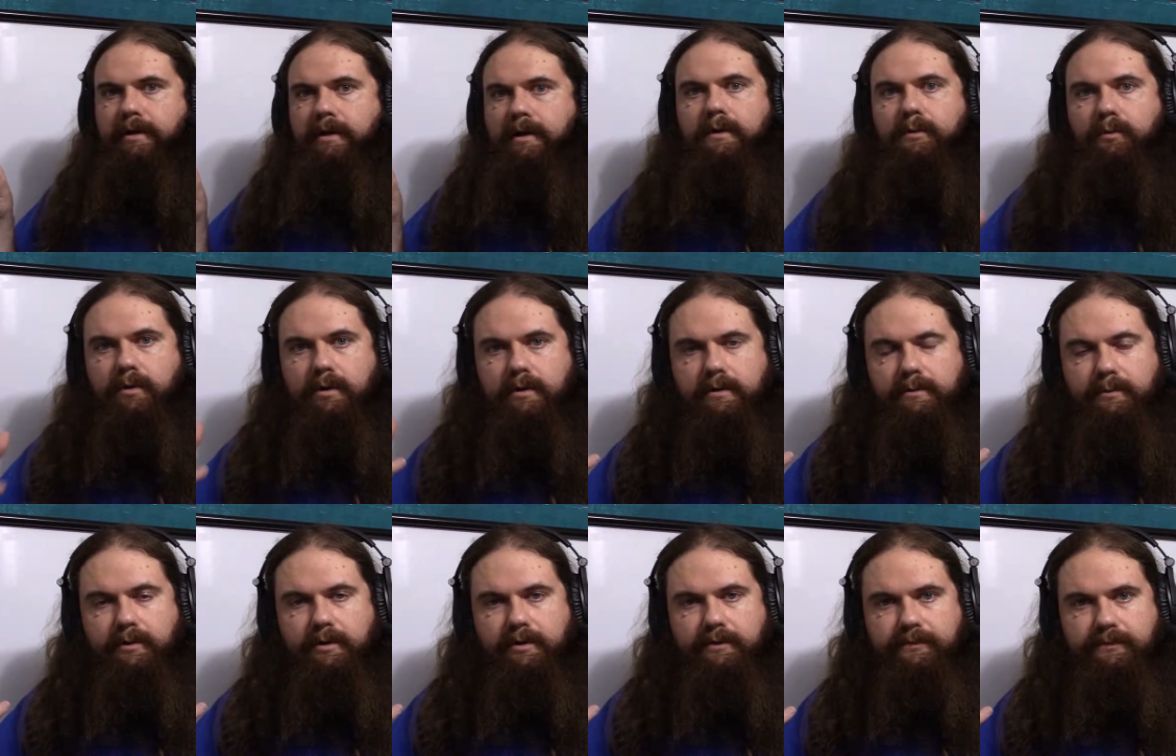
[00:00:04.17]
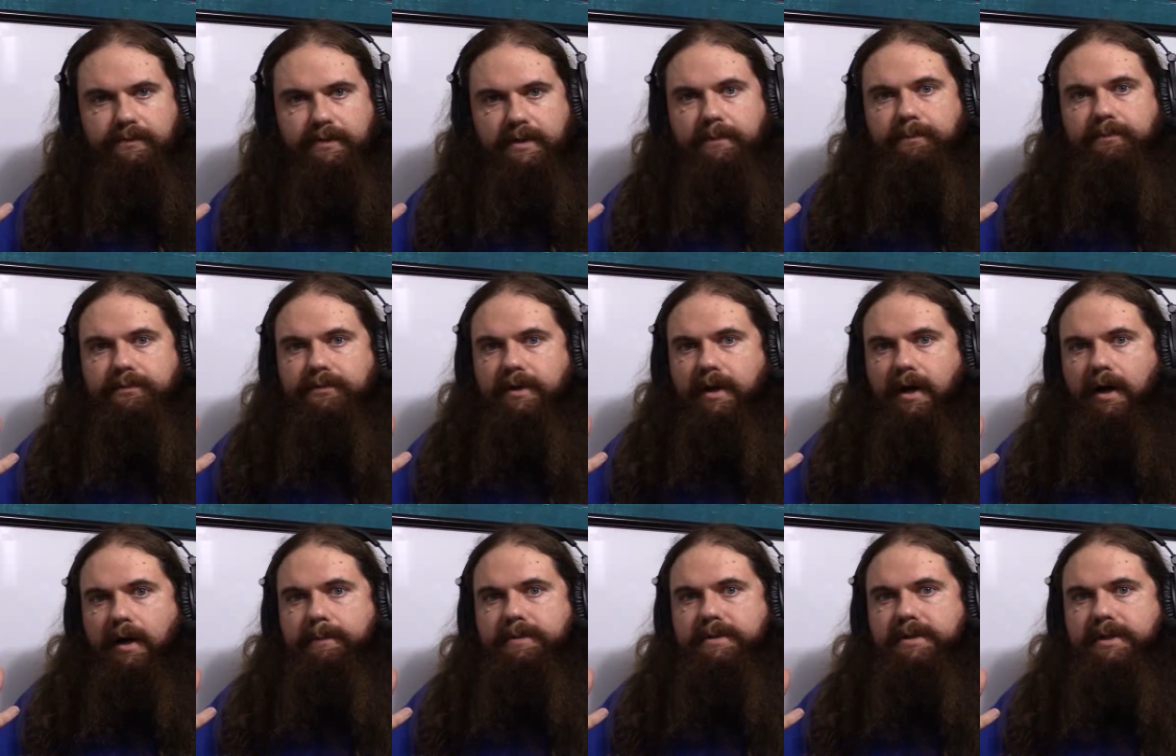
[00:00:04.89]
one or more
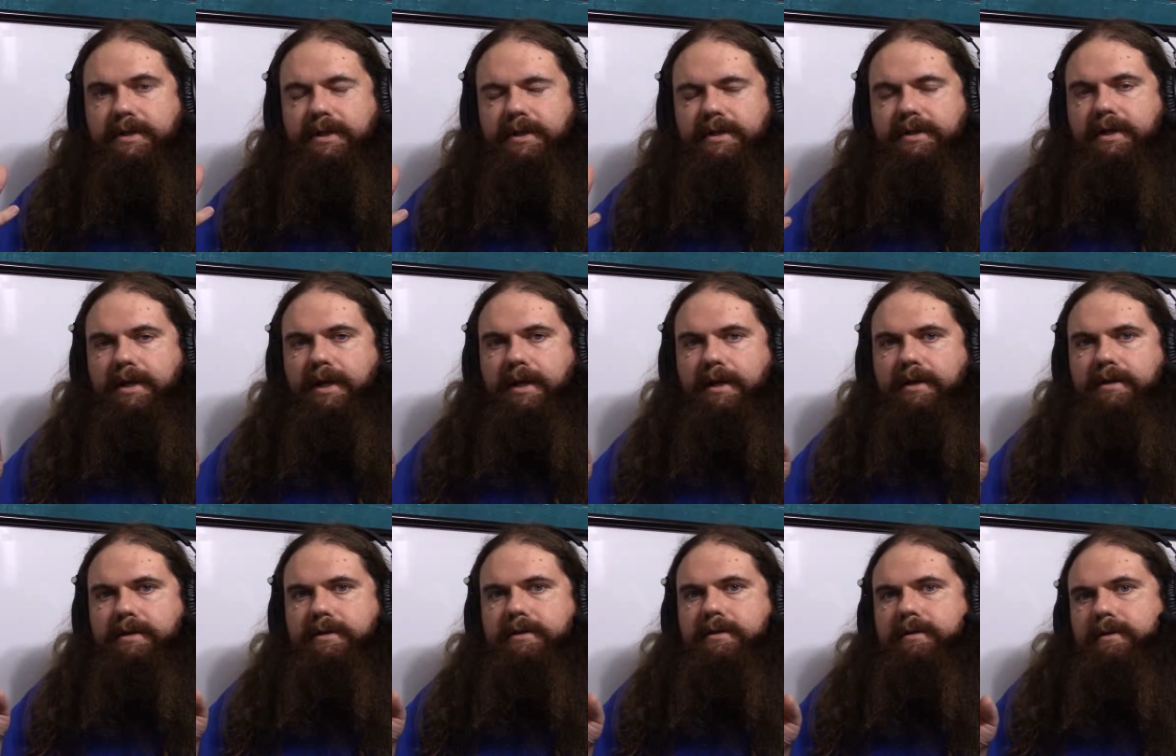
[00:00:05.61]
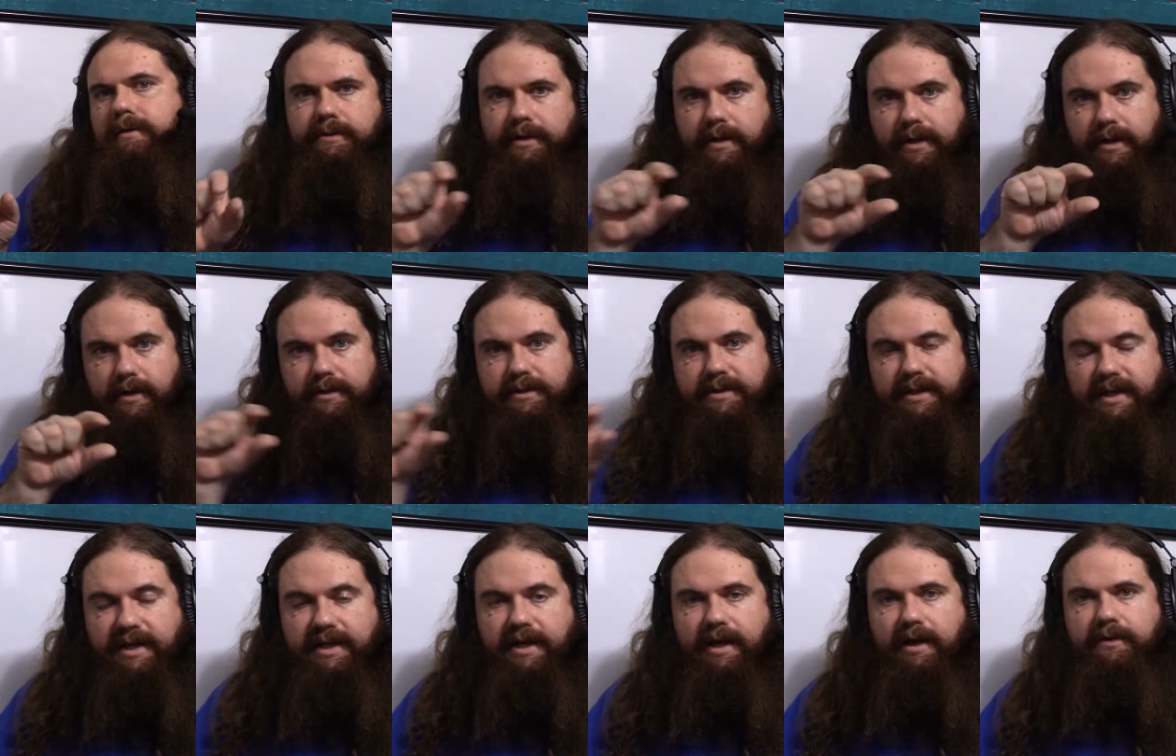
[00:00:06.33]
flip-flops in this case, that are
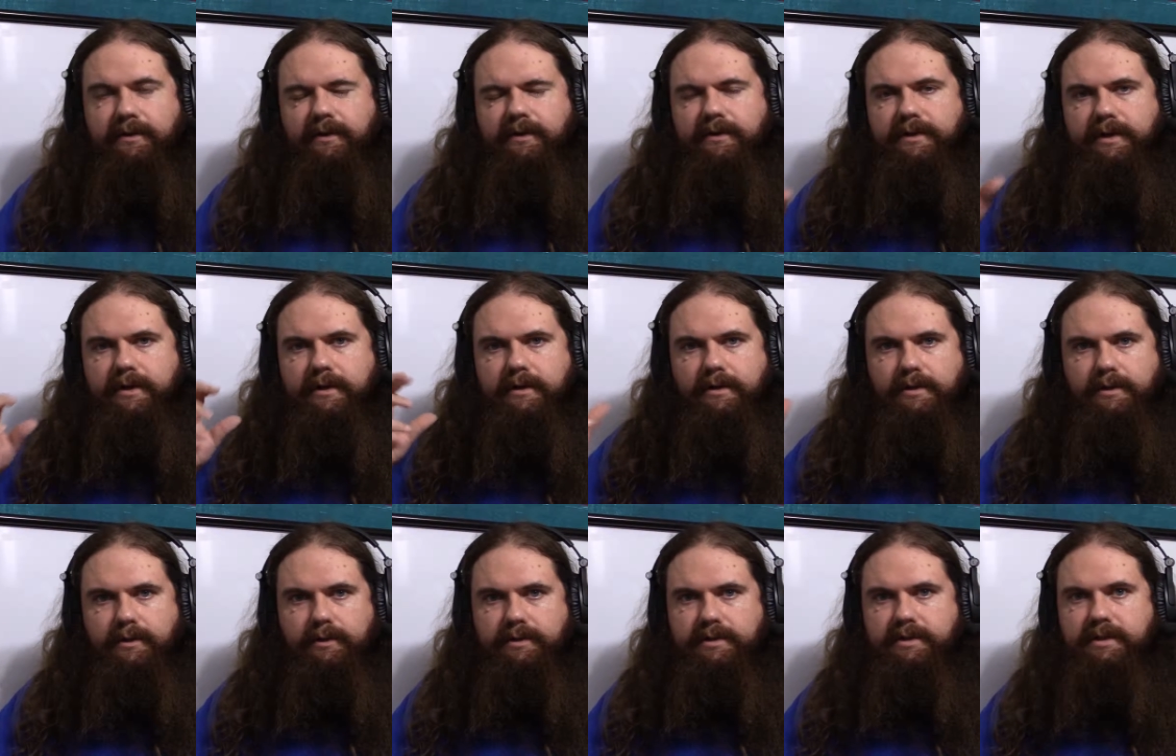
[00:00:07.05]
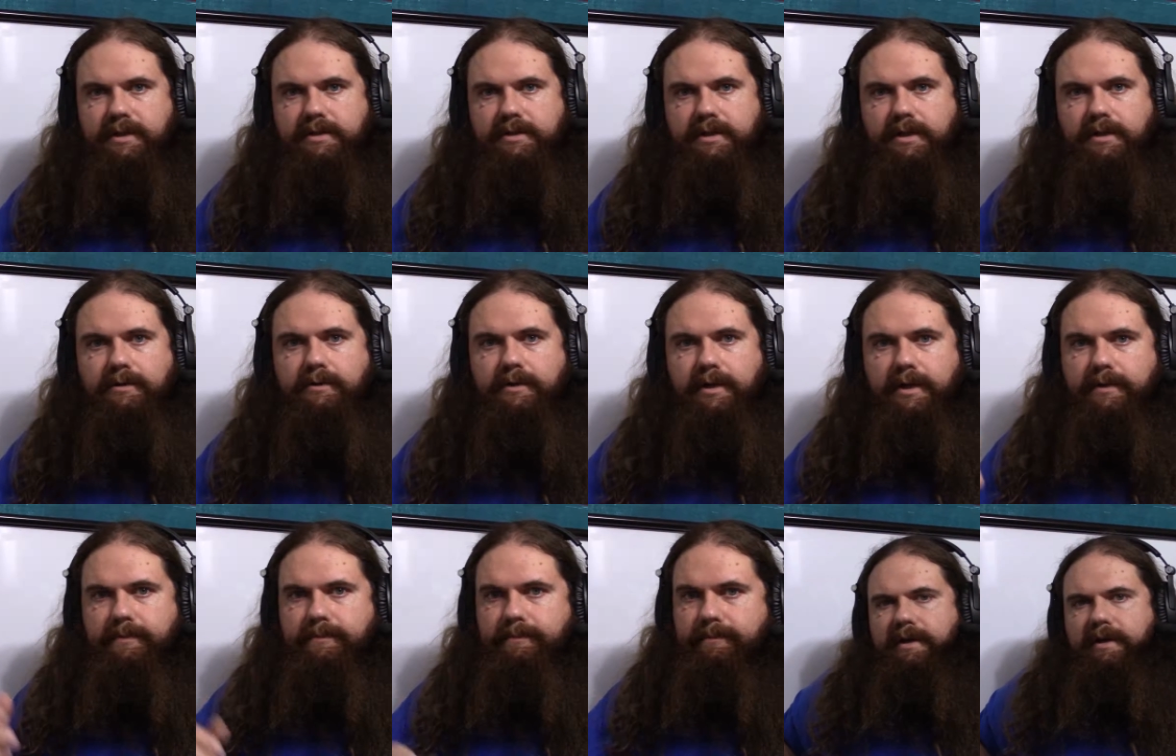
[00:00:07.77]
together, that are used as a unit.